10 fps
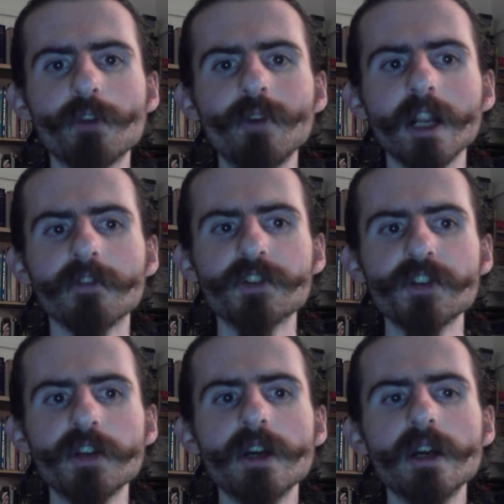and
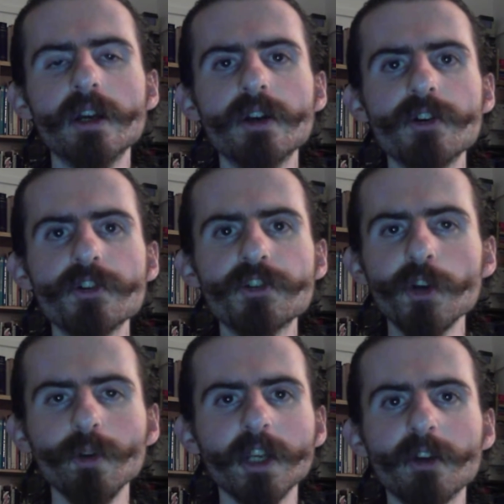relevancy
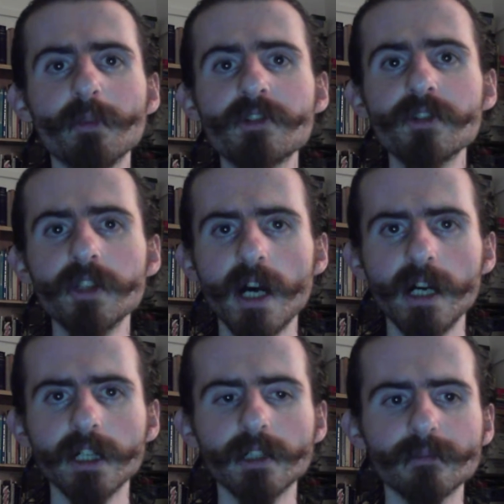solely amidst the dark.